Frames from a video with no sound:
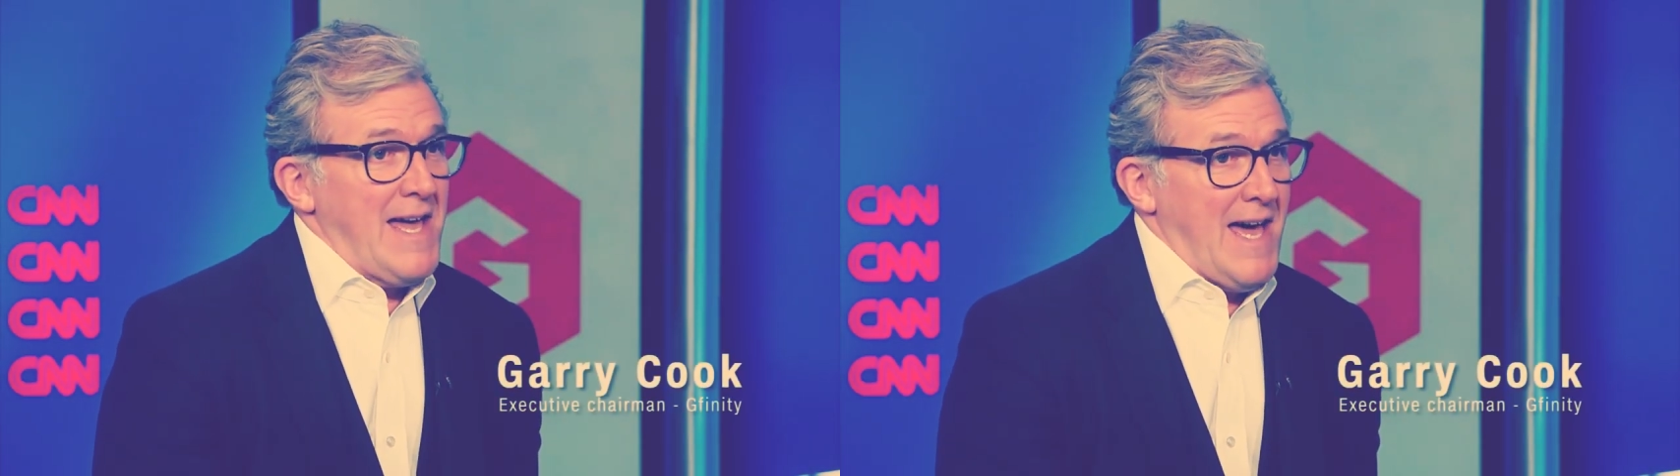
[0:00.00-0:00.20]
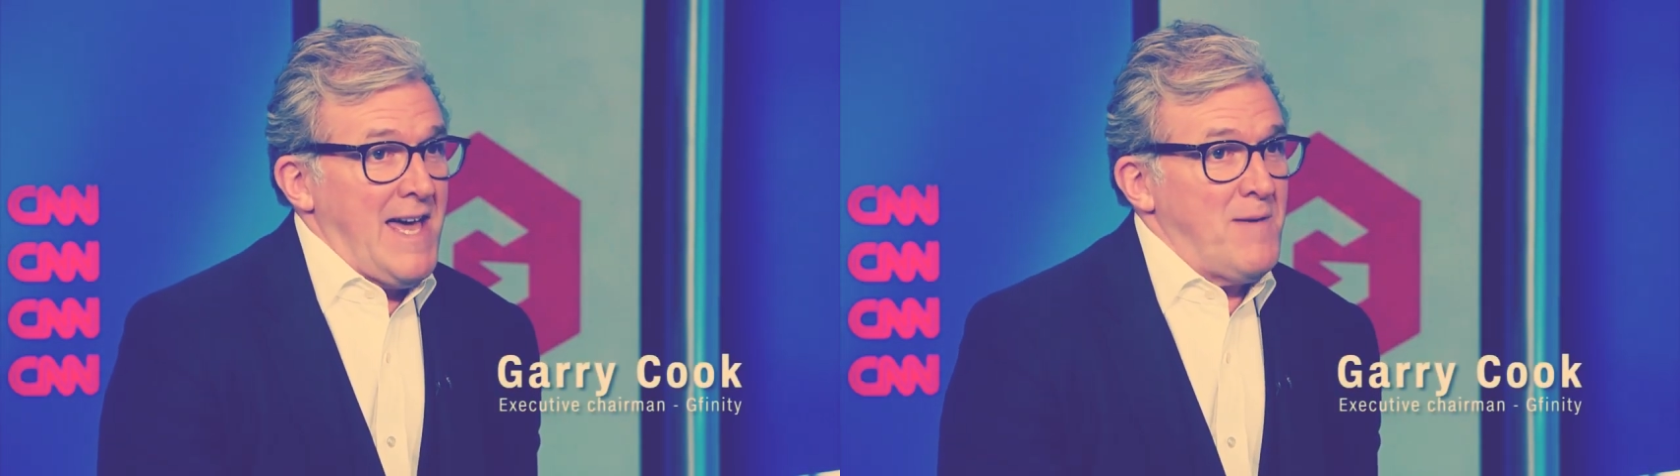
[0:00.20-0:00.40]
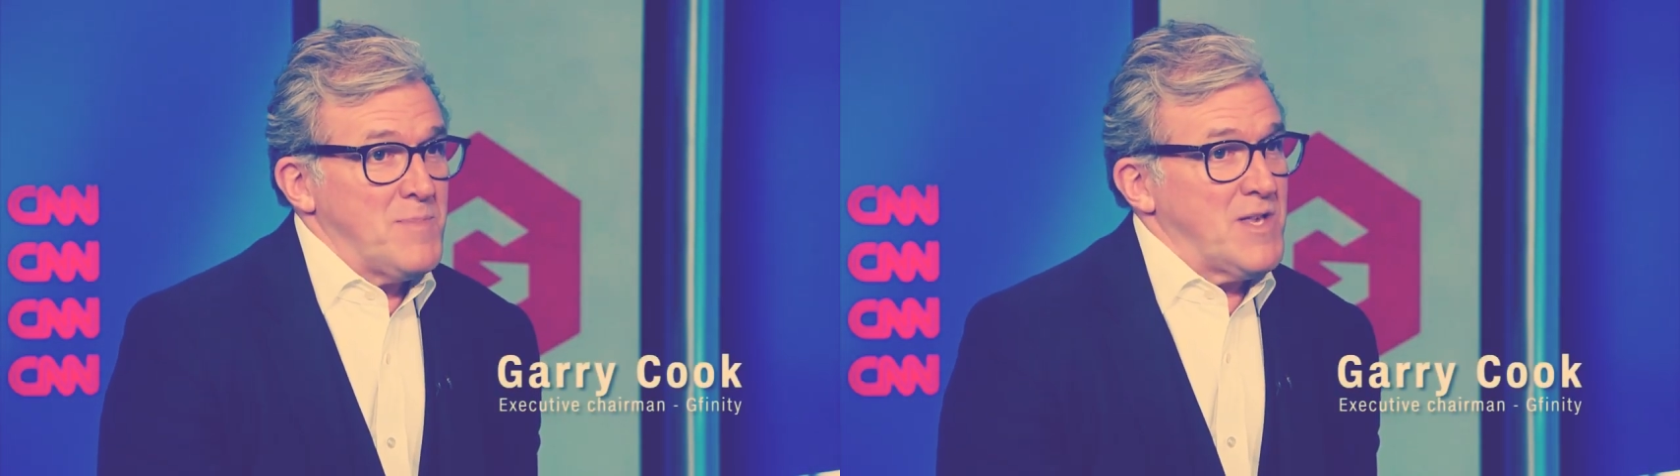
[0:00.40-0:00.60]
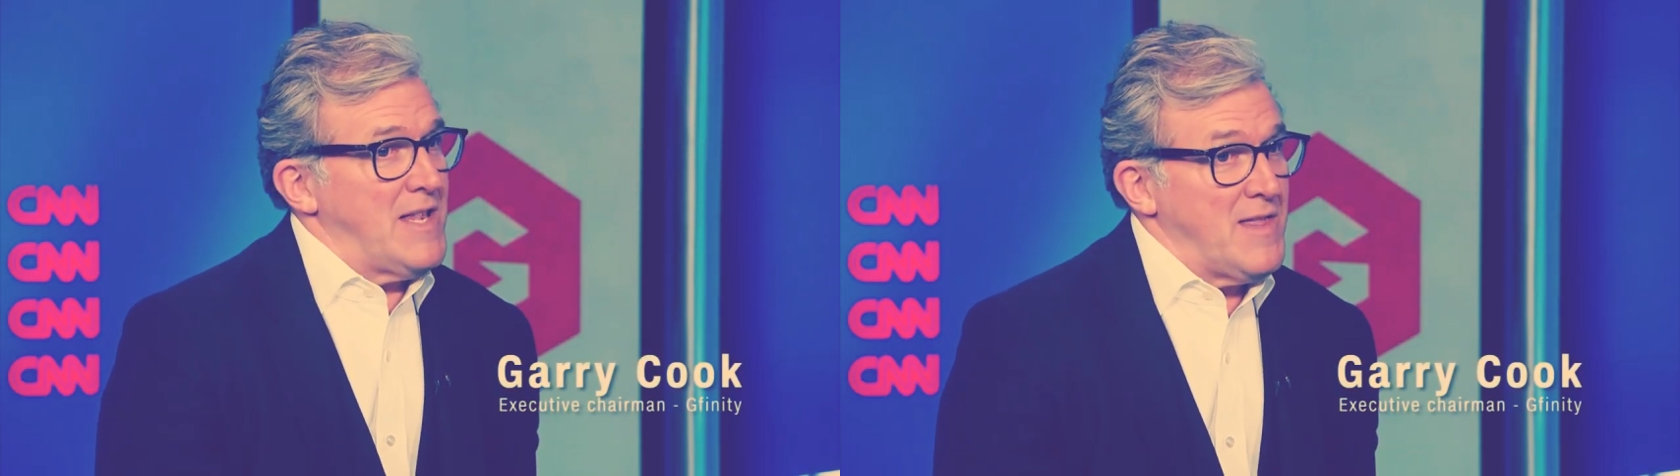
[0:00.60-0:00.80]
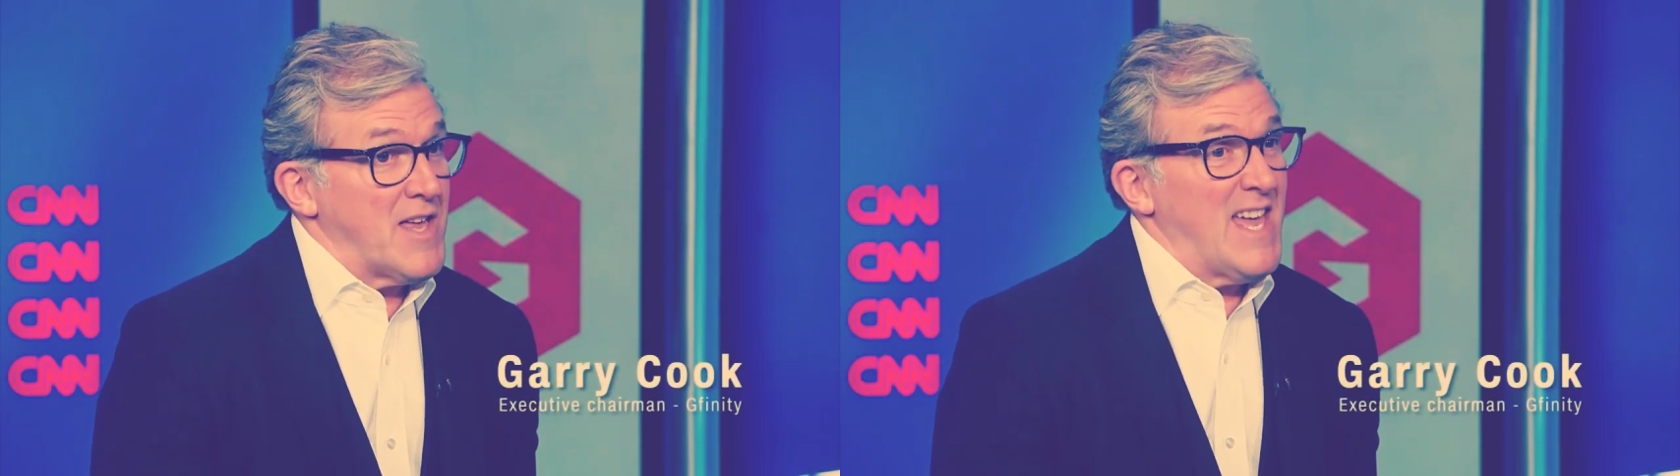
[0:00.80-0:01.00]
games and
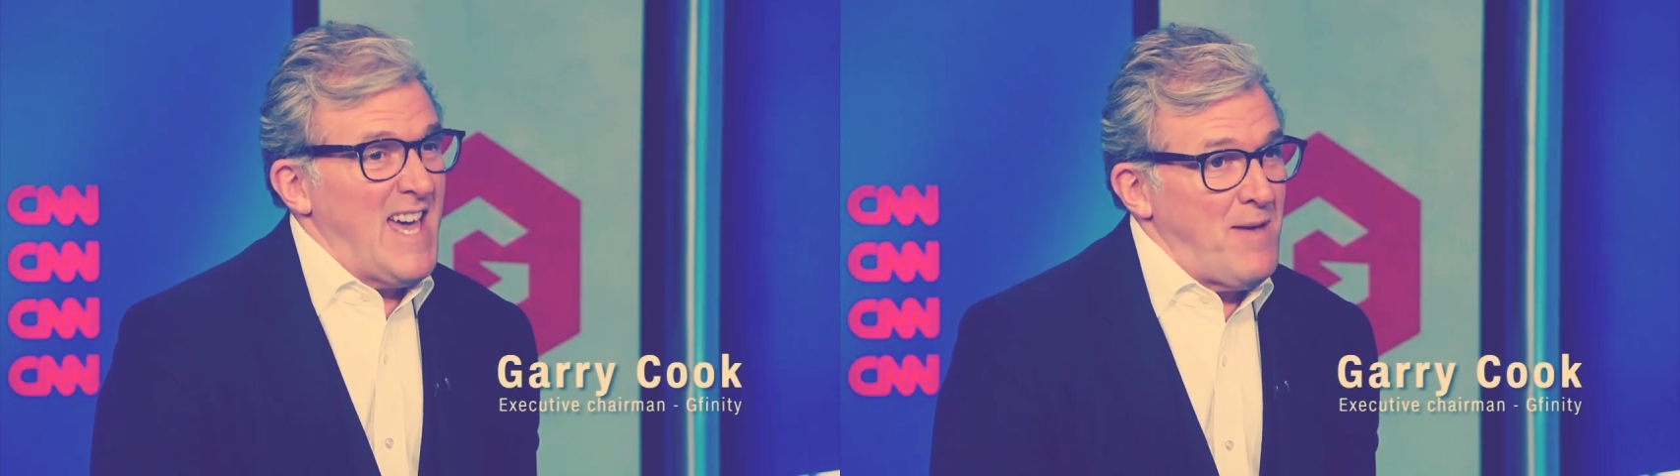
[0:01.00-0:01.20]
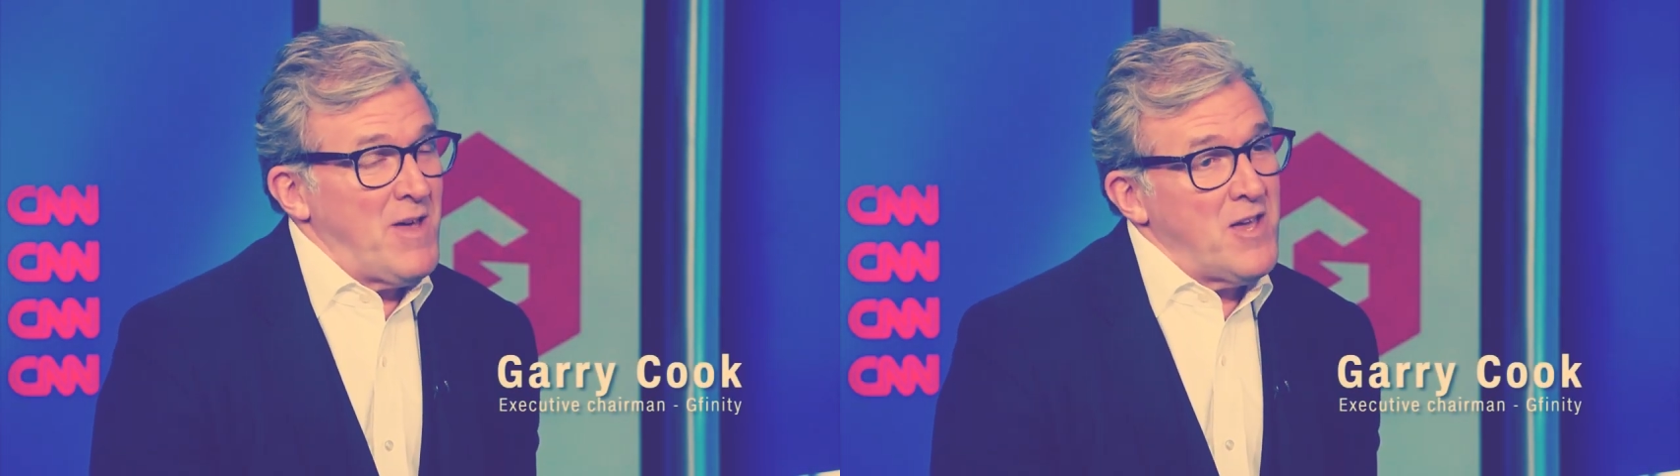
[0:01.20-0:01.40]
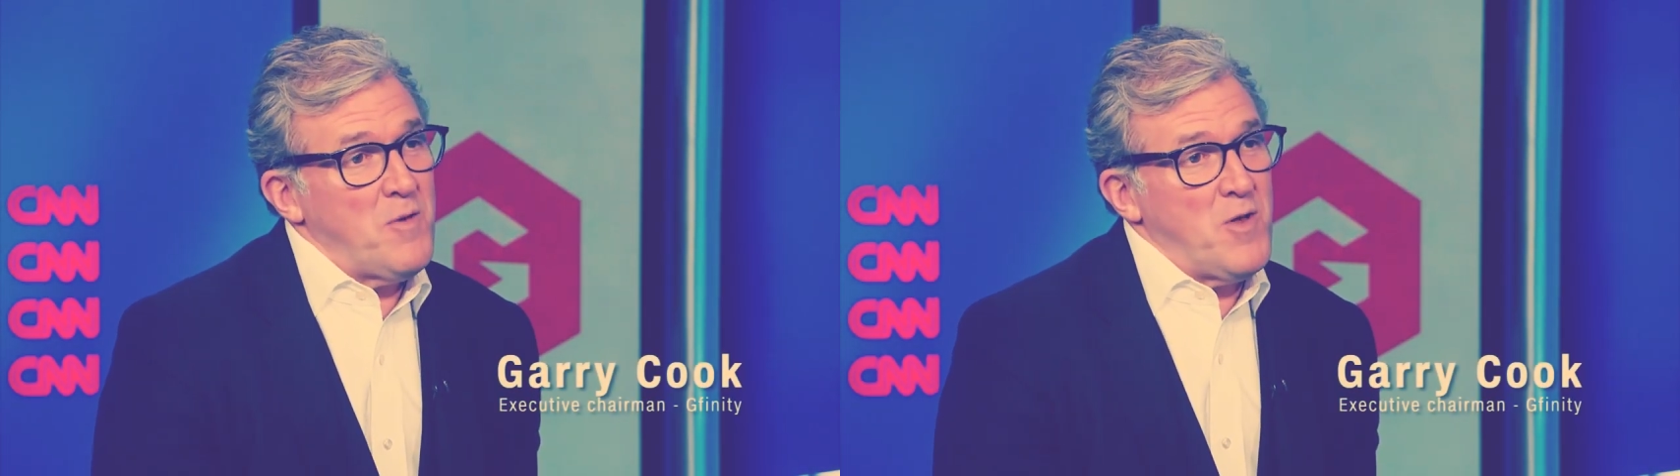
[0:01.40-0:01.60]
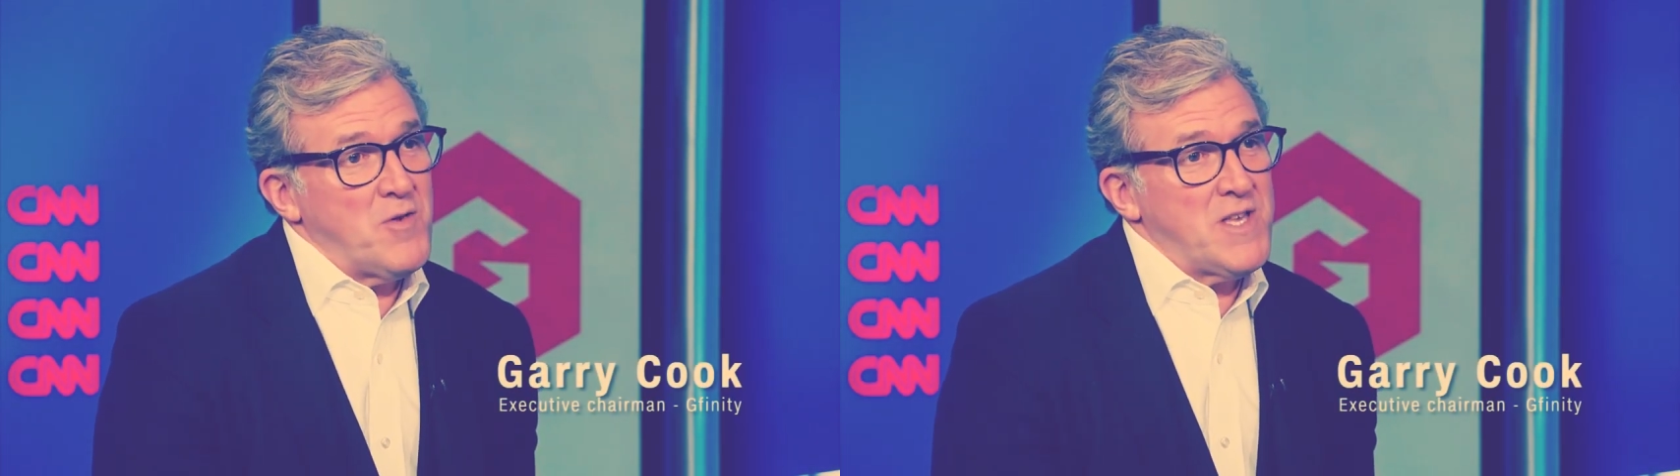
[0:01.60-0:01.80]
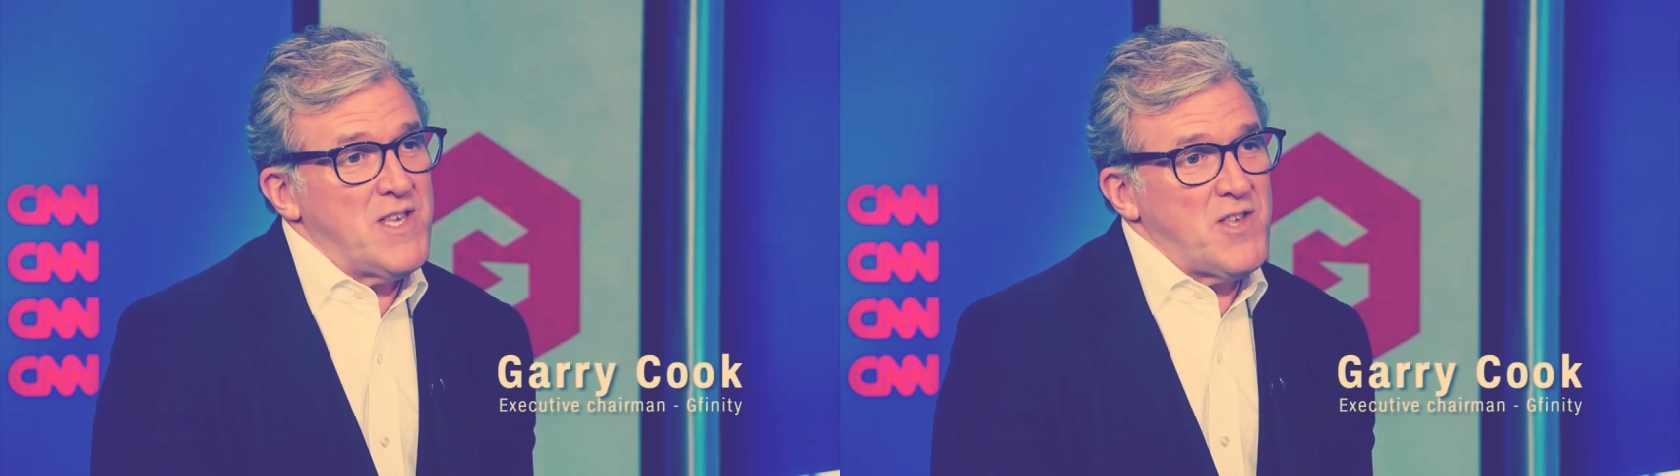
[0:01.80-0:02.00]
in the gaming community.